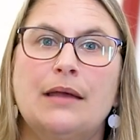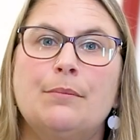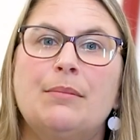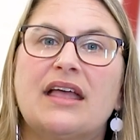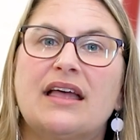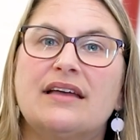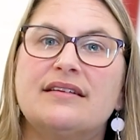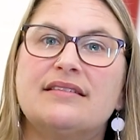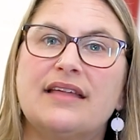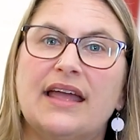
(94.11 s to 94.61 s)

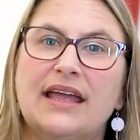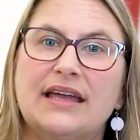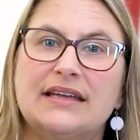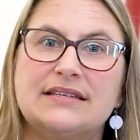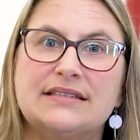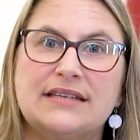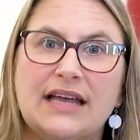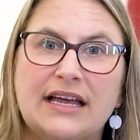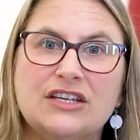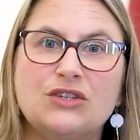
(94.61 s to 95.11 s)
because they
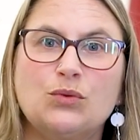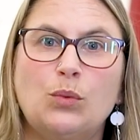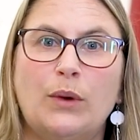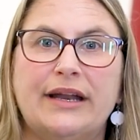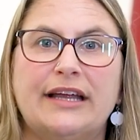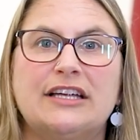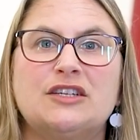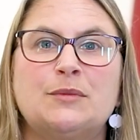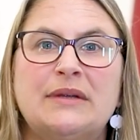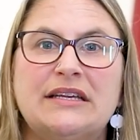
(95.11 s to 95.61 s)
assess
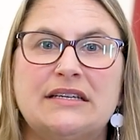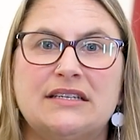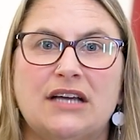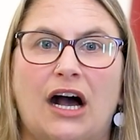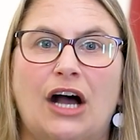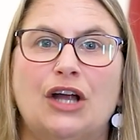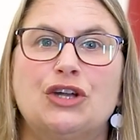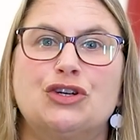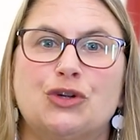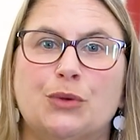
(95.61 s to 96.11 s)
what has been
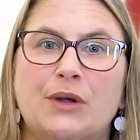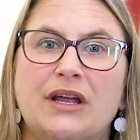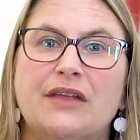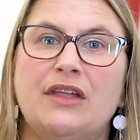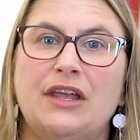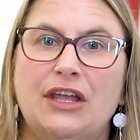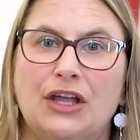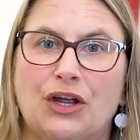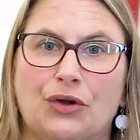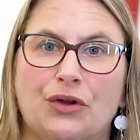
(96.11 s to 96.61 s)
taught during
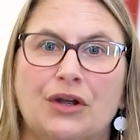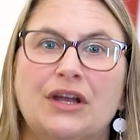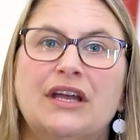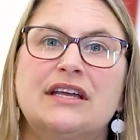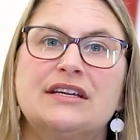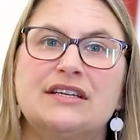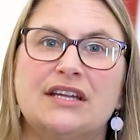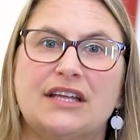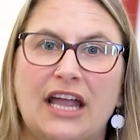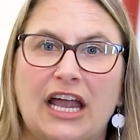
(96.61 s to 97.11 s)
the year
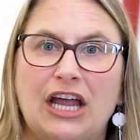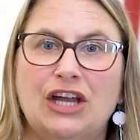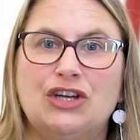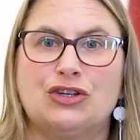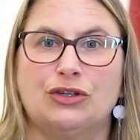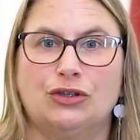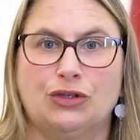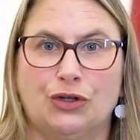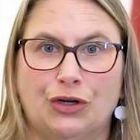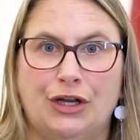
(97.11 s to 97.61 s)
to
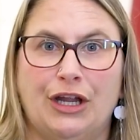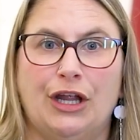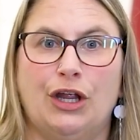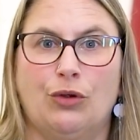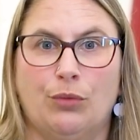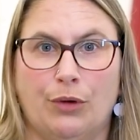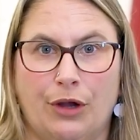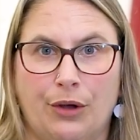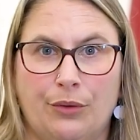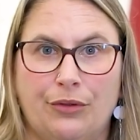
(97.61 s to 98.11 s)
gauge learning
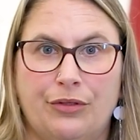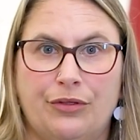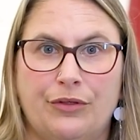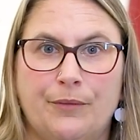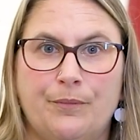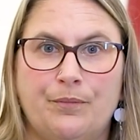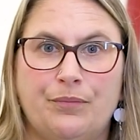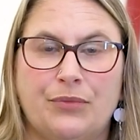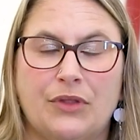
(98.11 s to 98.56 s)
growth.